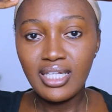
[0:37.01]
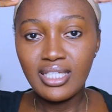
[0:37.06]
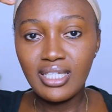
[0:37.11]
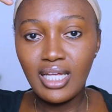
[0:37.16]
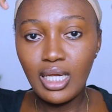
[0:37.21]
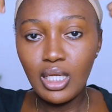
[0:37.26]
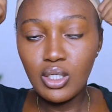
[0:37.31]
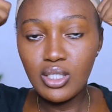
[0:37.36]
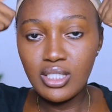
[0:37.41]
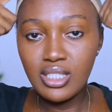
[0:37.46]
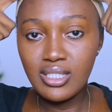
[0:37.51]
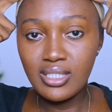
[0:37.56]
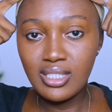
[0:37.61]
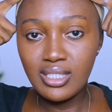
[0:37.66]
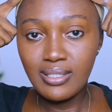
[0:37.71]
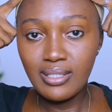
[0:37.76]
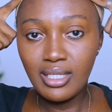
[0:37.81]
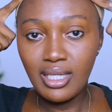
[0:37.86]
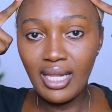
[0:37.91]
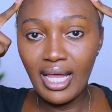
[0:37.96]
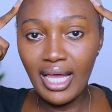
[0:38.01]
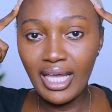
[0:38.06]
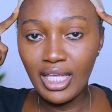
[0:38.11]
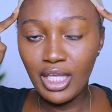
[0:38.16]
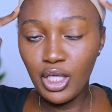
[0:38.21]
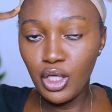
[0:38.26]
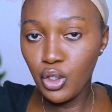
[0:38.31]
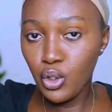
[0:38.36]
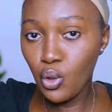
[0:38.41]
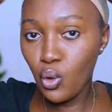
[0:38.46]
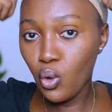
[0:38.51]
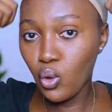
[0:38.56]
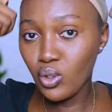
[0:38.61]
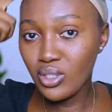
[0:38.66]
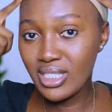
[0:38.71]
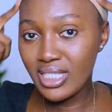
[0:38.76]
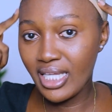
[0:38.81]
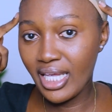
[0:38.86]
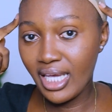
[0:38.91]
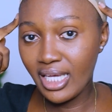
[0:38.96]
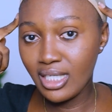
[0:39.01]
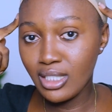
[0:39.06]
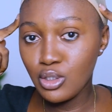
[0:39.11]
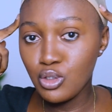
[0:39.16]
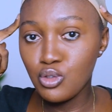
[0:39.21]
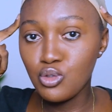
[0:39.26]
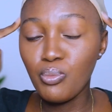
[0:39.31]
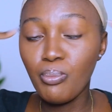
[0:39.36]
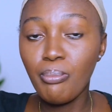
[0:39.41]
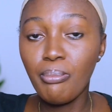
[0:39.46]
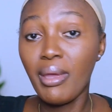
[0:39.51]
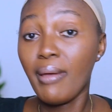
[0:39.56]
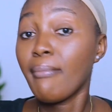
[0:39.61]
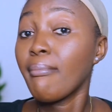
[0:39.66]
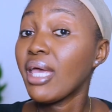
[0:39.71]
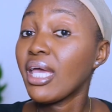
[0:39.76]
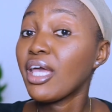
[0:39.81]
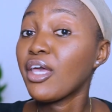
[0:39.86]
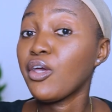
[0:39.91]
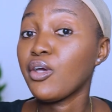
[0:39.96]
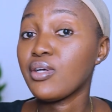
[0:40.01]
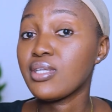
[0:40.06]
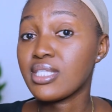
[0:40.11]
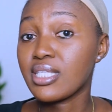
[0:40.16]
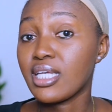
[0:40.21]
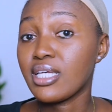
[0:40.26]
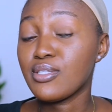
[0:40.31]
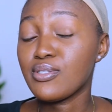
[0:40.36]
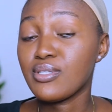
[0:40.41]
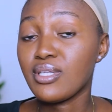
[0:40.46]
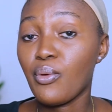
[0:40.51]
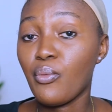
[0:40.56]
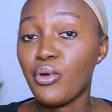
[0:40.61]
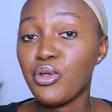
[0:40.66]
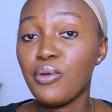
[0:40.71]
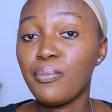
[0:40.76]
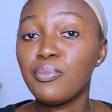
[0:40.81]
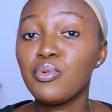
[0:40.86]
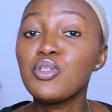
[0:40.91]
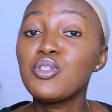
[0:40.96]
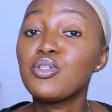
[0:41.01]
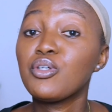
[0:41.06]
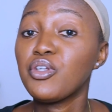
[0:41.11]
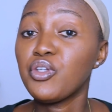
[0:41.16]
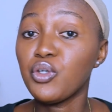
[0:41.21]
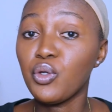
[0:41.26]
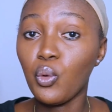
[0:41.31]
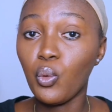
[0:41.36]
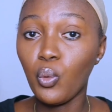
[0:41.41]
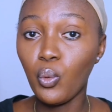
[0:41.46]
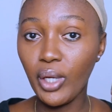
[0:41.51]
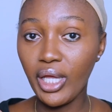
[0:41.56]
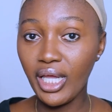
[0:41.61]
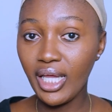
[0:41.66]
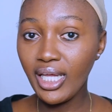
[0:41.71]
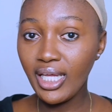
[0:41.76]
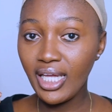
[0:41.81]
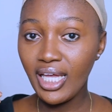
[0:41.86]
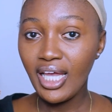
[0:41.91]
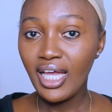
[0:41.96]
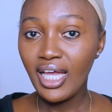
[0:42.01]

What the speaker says: that looks like your skin, to mimic your skin, so that when you put on your wig,